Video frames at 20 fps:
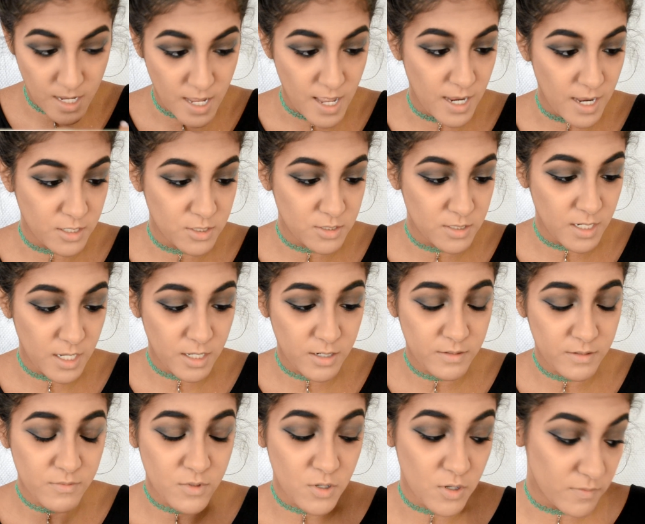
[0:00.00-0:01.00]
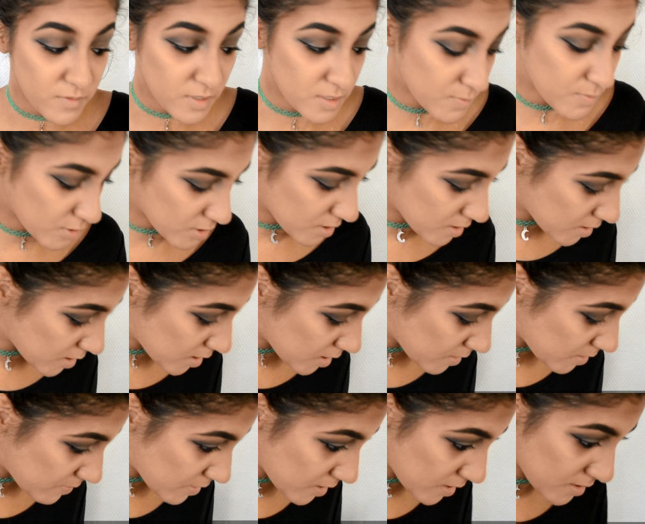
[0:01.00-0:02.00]
Actually, I don't even know if this brush is
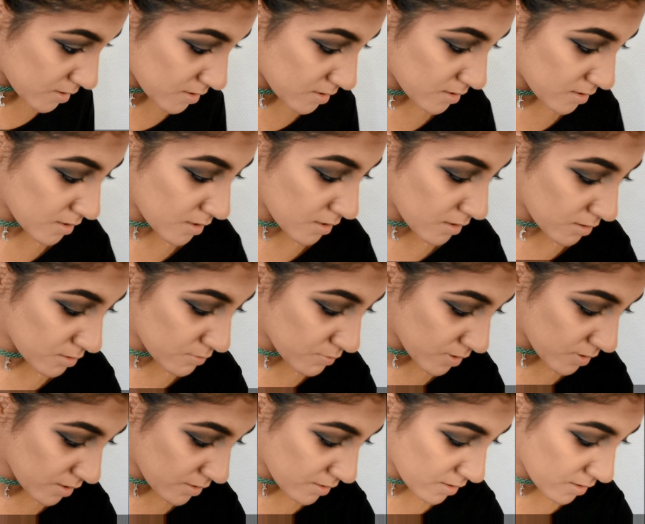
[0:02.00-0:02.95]
good because it looks pretty